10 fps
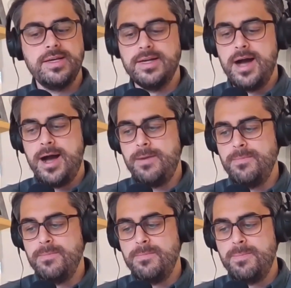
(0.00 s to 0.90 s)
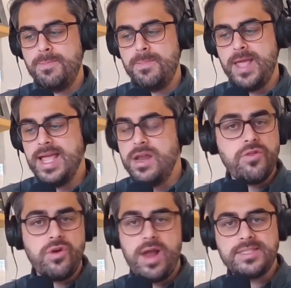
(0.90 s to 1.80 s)
And
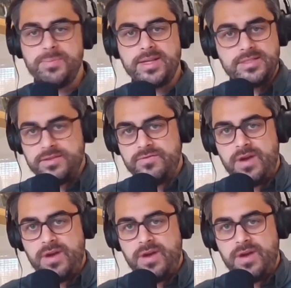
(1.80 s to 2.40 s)
other aspects of